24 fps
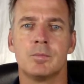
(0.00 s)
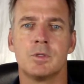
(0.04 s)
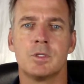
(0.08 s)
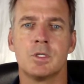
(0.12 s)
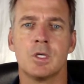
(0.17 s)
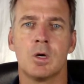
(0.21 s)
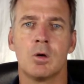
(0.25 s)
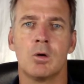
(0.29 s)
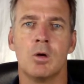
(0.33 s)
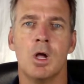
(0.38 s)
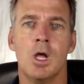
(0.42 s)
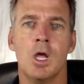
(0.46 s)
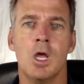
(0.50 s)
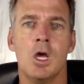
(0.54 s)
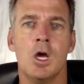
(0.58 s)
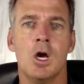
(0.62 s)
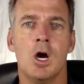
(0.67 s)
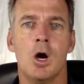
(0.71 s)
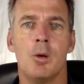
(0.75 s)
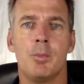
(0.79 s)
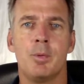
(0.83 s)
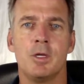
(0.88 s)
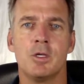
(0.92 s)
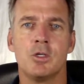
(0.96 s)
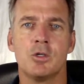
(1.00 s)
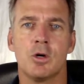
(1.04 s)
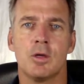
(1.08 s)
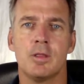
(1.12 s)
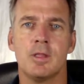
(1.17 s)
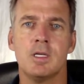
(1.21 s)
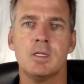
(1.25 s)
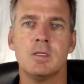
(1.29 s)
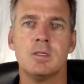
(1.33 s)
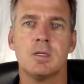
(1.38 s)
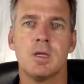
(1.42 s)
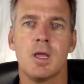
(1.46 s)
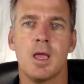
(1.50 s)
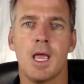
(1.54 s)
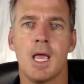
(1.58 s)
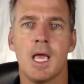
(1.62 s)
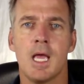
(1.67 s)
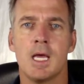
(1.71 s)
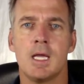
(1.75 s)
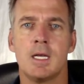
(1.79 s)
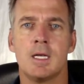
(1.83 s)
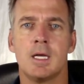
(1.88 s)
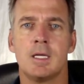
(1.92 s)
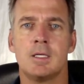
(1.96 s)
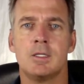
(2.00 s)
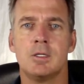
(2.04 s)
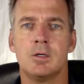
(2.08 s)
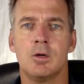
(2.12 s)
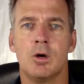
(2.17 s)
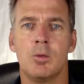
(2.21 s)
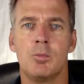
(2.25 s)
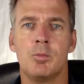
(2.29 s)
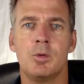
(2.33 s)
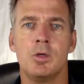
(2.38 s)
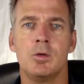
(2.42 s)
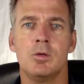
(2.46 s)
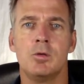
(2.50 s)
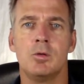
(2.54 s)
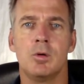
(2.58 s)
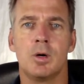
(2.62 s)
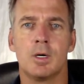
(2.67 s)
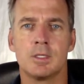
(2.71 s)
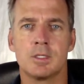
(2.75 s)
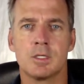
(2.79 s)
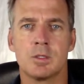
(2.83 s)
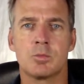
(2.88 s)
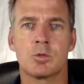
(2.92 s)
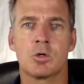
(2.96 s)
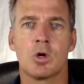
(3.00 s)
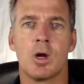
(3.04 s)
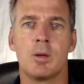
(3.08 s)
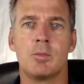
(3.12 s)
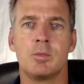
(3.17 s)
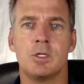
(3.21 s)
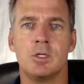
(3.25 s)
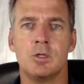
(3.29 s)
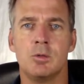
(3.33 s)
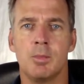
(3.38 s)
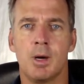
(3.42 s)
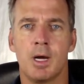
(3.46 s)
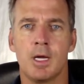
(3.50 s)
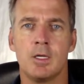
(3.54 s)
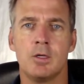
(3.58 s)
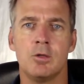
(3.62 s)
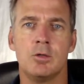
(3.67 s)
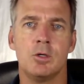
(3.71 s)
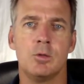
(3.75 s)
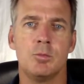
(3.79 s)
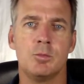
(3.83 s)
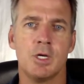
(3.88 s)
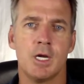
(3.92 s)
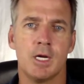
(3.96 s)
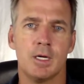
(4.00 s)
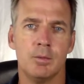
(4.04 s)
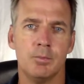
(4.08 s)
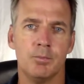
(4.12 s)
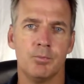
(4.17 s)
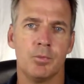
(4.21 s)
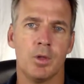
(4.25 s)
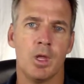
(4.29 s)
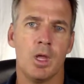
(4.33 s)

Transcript: So hope you enjoyed this, and I do hope you subscribe to my YouTube channel.